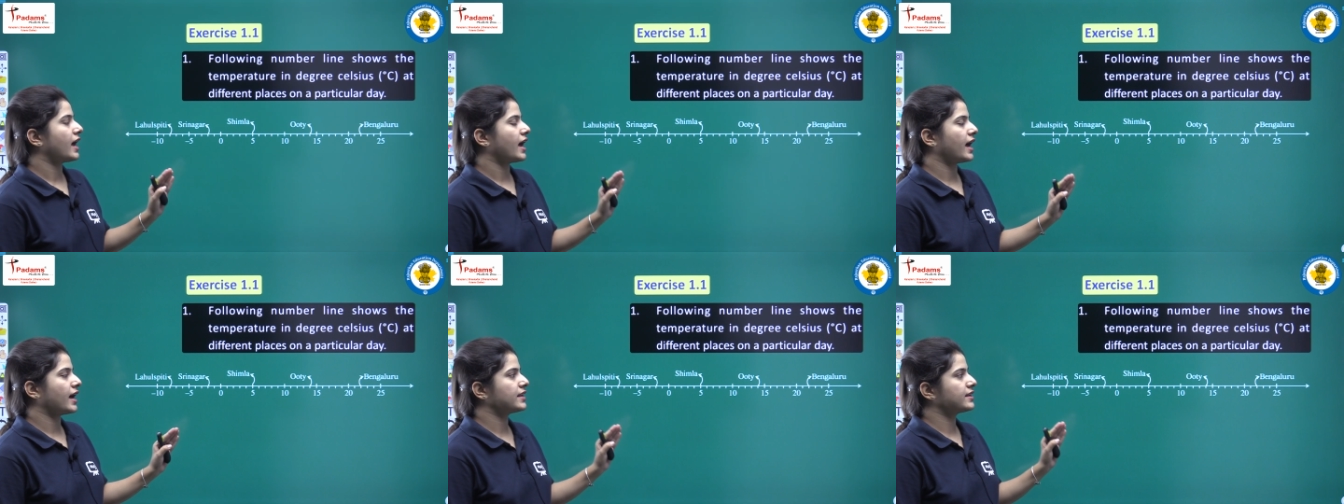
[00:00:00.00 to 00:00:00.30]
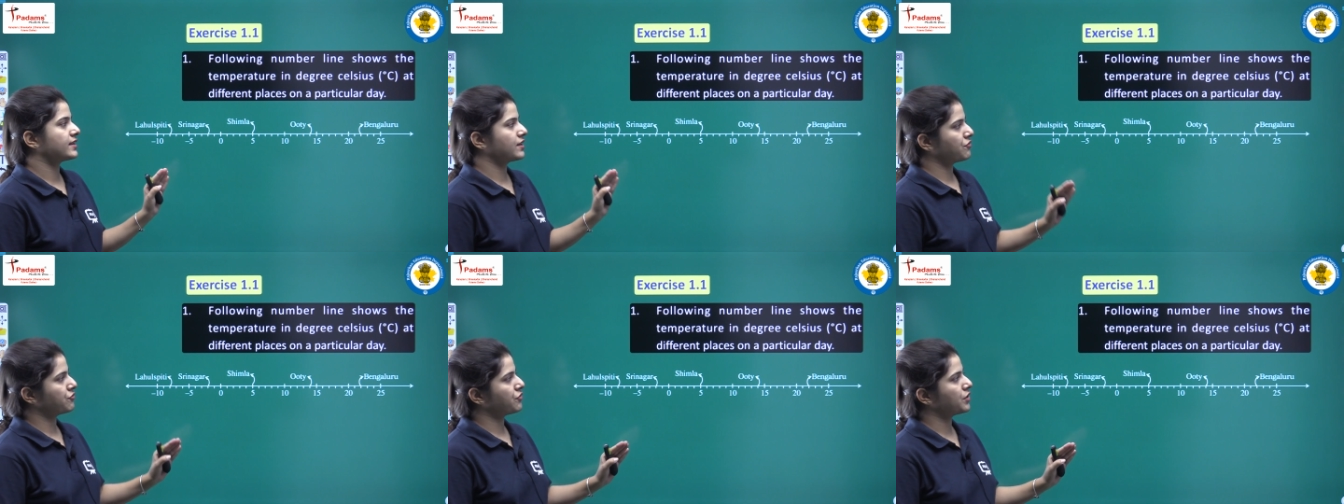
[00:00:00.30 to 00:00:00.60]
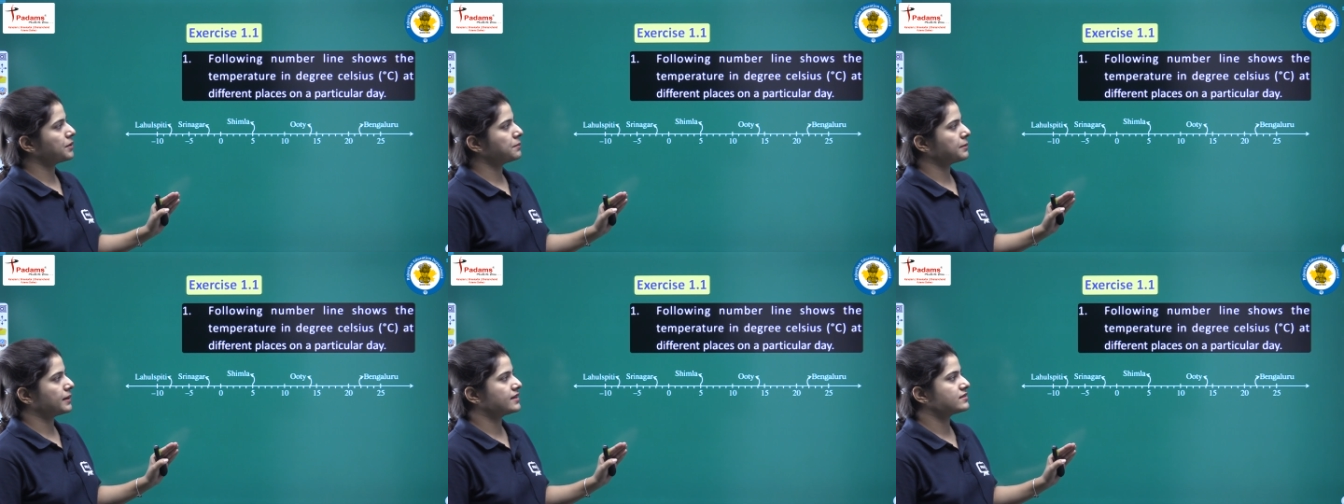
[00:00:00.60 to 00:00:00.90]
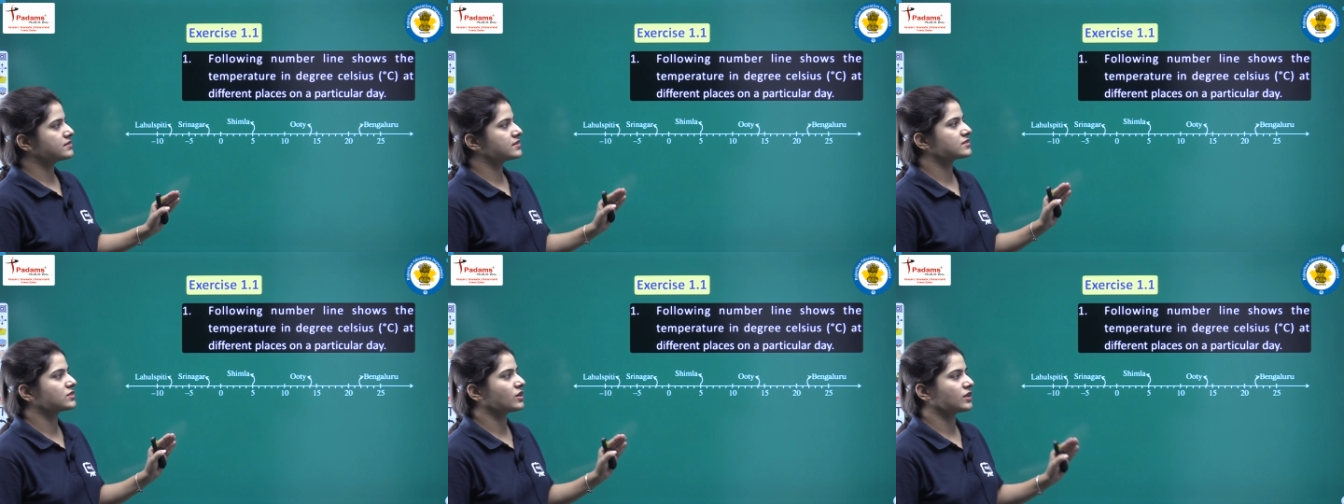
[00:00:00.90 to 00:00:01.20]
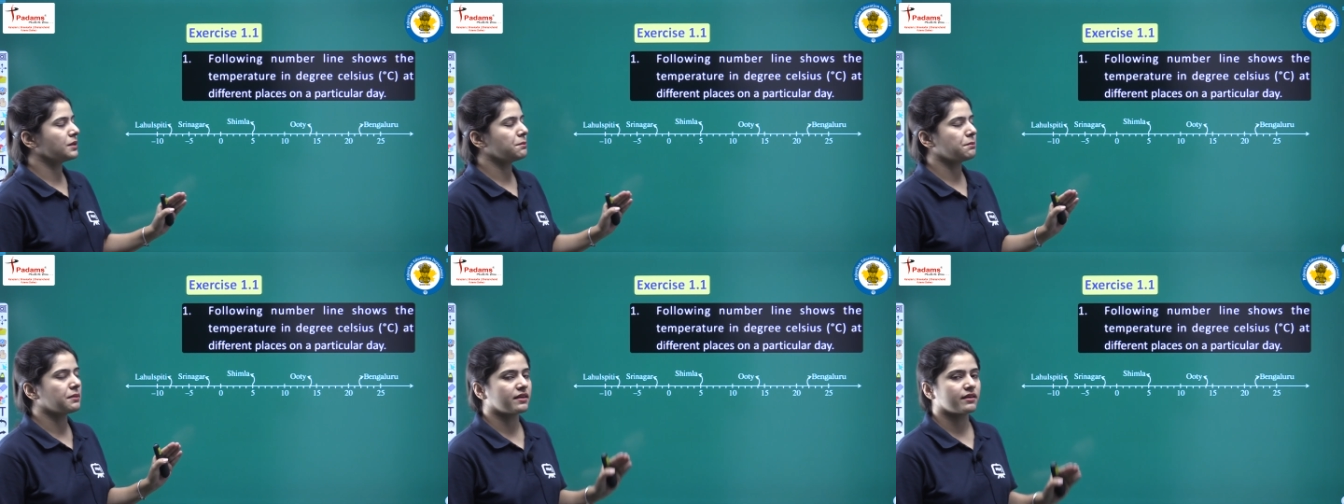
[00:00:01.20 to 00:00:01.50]
at different places
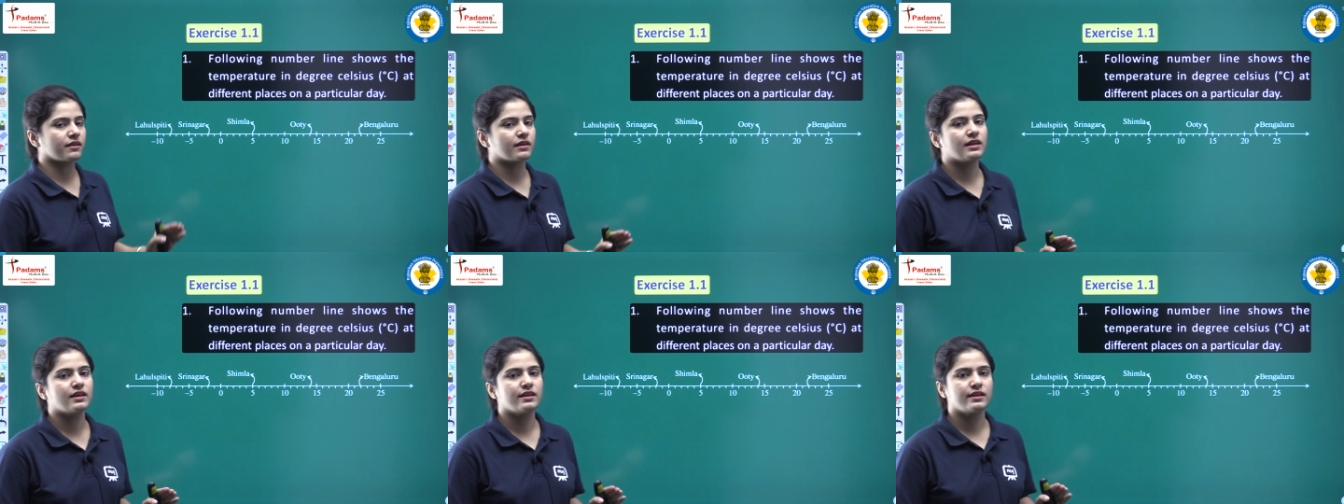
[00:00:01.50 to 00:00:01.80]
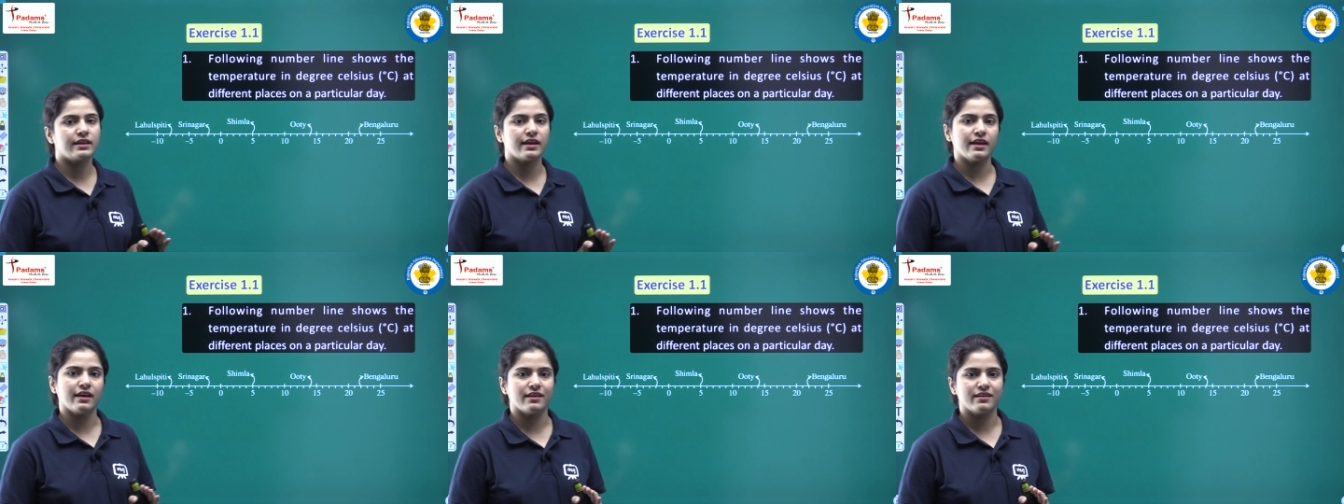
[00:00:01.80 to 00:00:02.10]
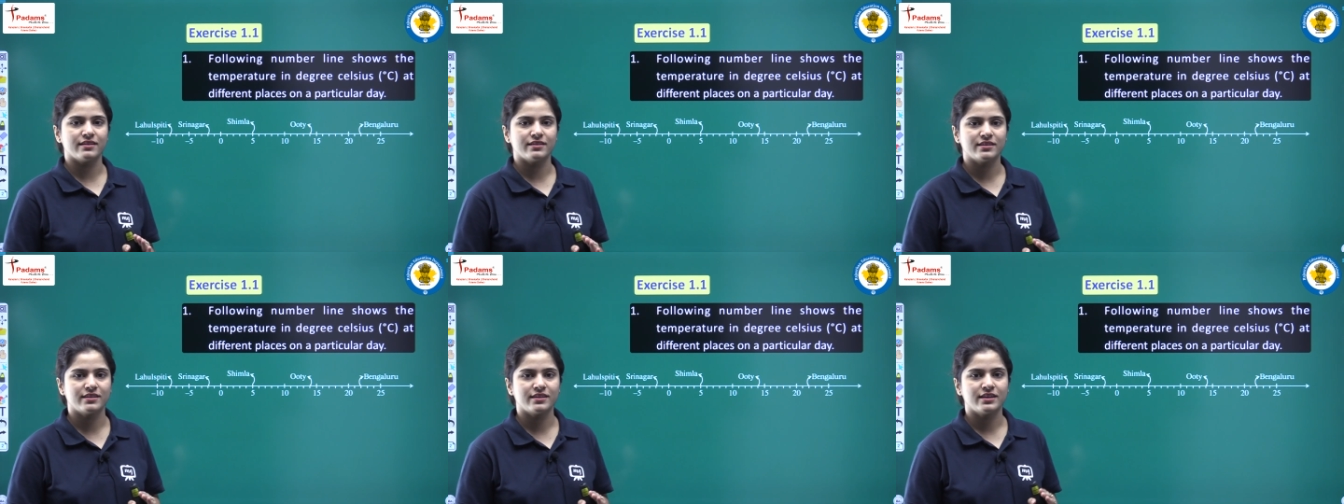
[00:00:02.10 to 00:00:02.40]
on a particular day.